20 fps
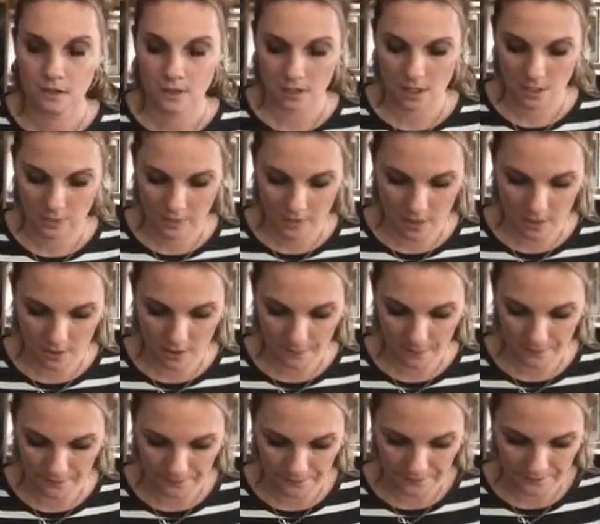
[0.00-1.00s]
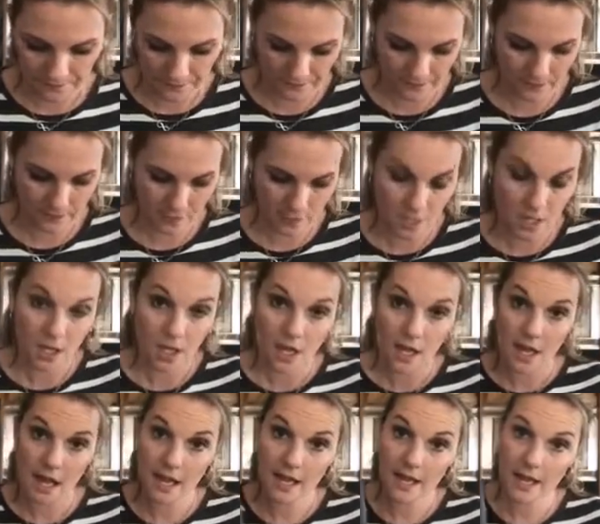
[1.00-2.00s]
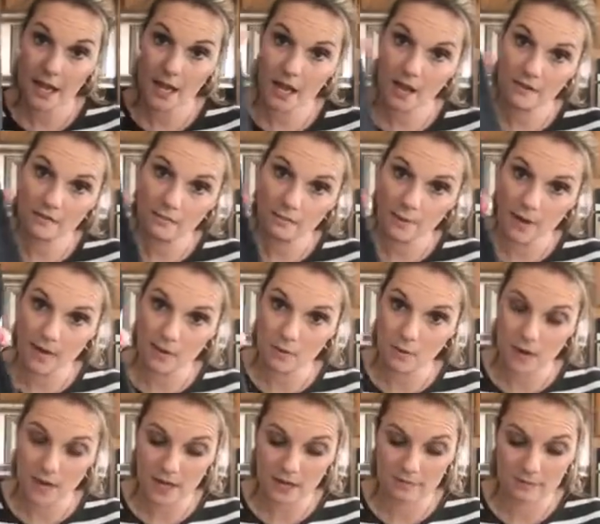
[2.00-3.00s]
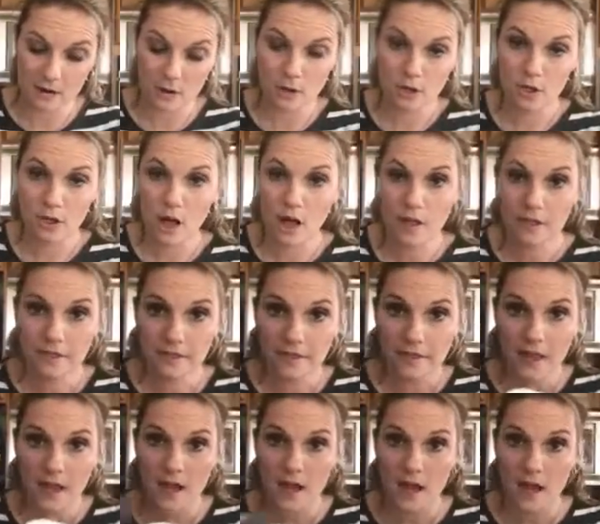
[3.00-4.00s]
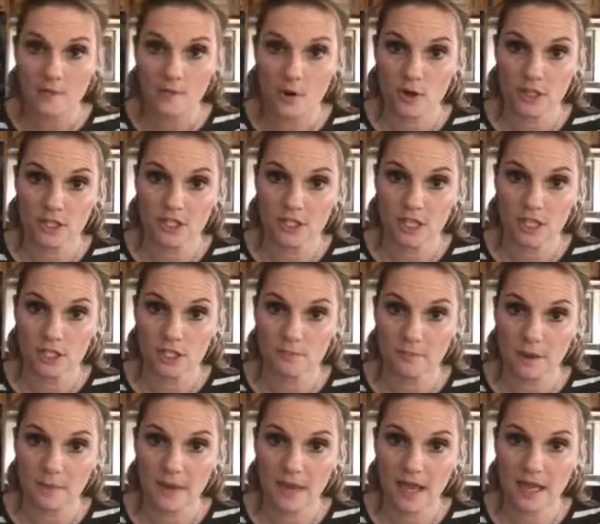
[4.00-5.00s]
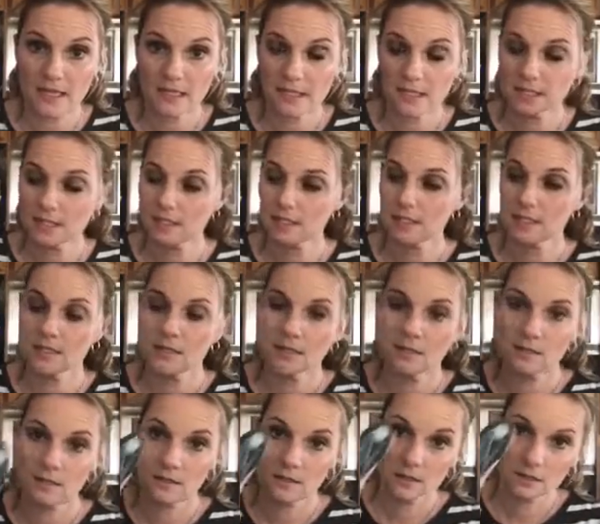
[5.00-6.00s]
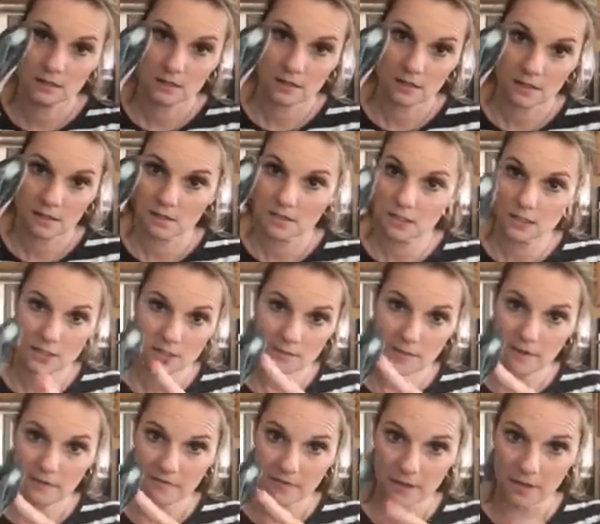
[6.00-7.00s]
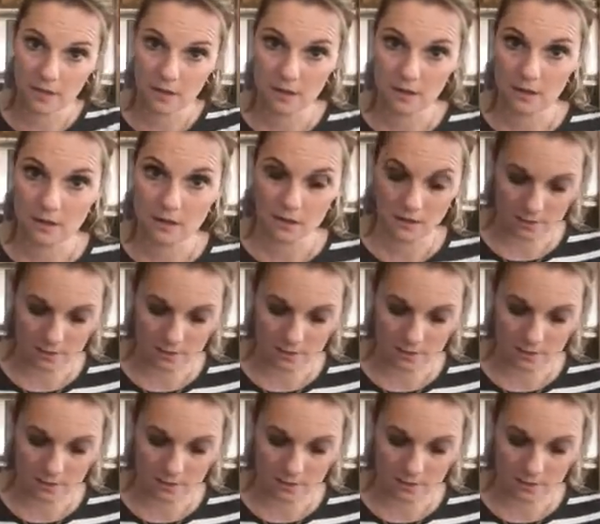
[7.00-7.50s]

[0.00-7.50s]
Here we go. I have my wet EnviroCloth. I'm going to touch my paste. It's just on my finger.